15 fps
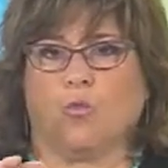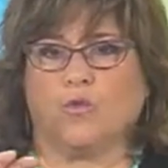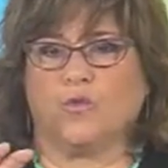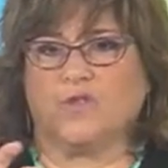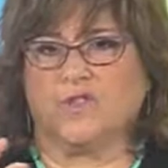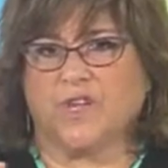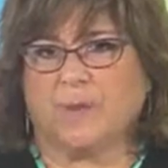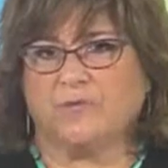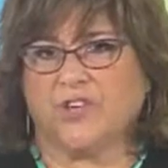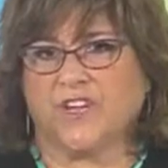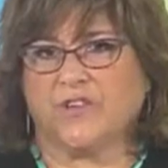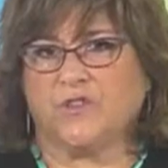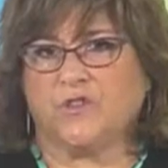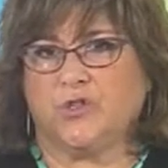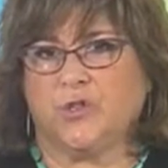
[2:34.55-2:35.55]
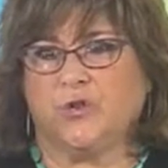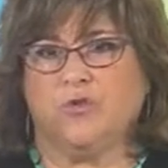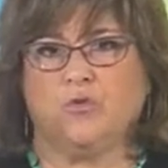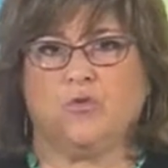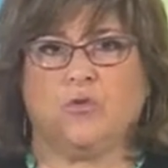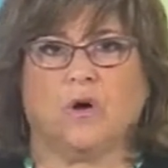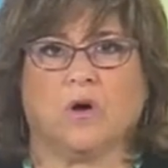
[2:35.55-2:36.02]
subject
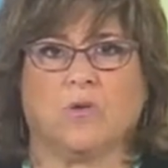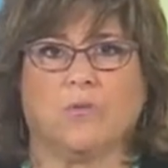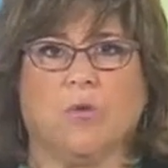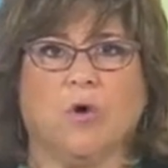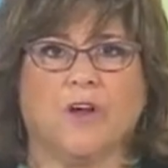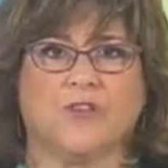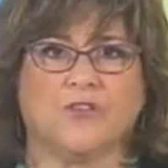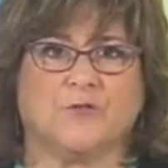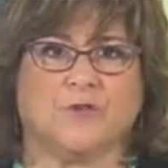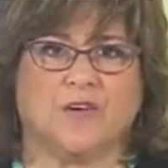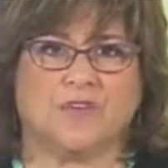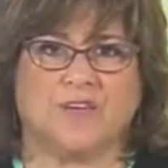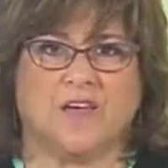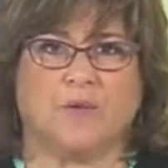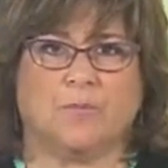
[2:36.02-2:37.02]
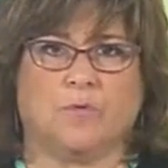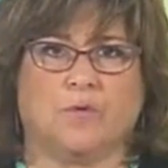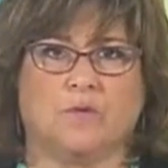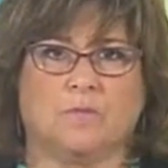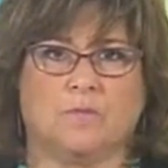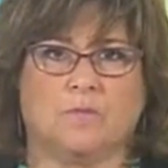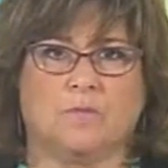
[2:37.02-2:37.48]
to a mortgage, for
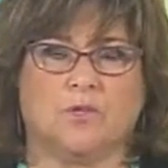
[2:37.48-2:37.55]
example,